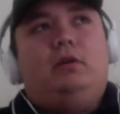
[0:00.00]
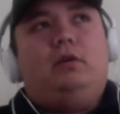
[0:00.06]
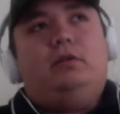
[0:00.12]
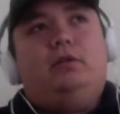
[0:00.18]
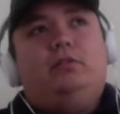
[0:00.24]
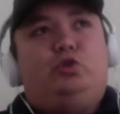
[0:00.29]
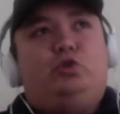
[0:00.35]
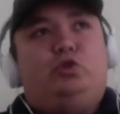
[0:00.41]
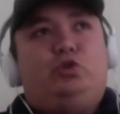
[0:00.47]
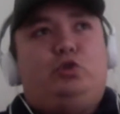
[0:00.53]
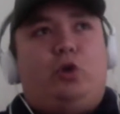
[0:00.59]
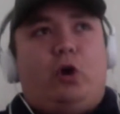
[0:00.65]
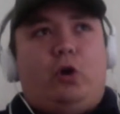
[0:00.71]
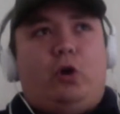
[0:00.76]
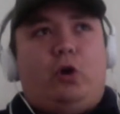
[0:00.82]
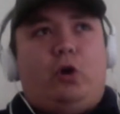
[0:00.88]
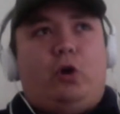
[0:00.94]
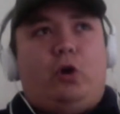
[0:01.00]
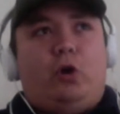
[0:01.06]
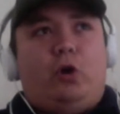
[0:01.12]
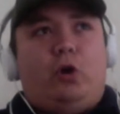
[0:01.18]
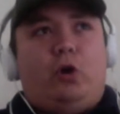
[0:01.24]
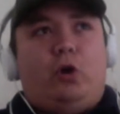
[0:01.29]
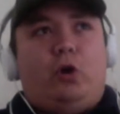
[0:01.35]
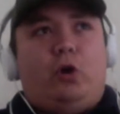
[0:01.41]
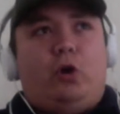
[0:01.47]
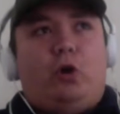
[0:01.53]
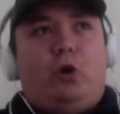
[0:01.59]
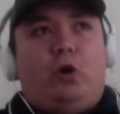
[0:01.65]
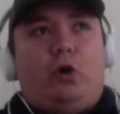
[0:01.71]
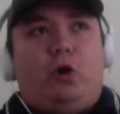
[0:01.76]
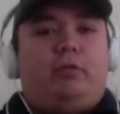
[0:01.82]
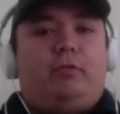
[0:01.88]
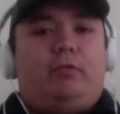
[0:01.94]
show, I guess,
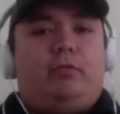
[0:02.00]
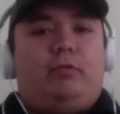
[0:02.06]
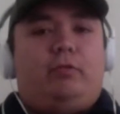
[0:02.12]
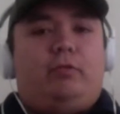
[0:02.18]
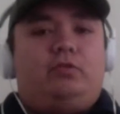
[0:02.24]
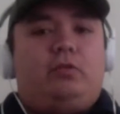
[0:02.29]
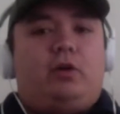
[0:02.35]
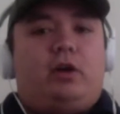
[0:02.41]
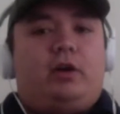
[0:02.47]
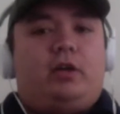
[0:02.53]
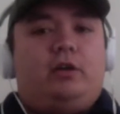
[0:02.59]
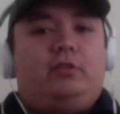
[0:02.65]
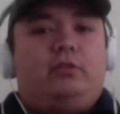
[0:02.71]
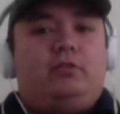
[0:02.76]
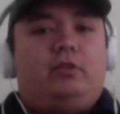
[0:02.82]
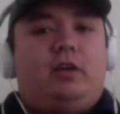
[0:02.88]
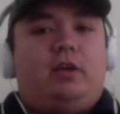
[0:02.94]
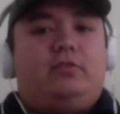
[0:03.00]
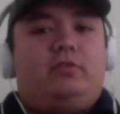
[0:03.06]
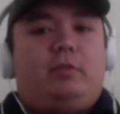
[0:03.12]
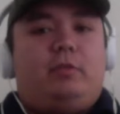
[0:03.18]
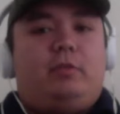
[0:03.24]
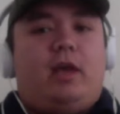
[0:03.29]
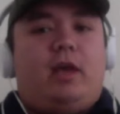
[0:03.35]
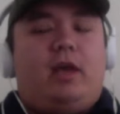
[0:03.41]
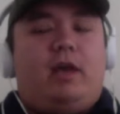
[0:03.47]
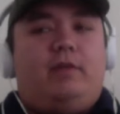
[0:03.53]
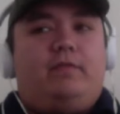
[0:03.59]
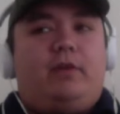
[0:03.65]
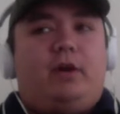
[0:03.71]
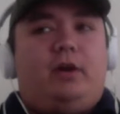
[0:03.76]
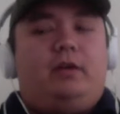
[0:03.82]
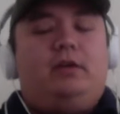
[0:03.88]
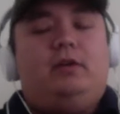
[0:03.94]
where we're just talking to guests that we have
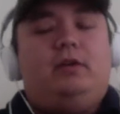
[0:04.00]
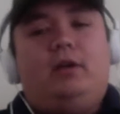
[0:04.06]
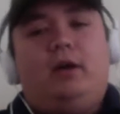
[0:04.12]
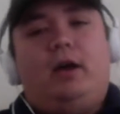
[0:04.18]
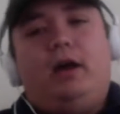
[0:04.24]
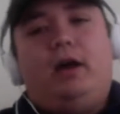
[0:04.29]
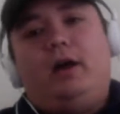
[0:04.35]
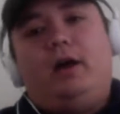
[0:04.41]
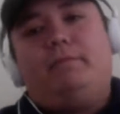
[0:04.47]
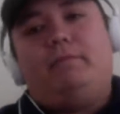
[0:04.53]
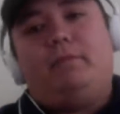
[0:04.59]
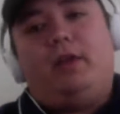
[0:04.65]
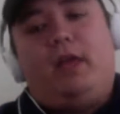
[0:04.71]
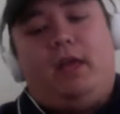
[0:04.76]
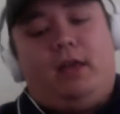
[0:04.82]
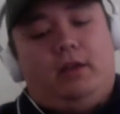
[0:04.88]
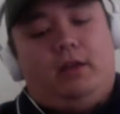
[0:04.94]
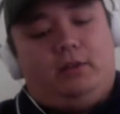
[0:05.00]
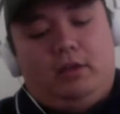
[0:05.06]
on. And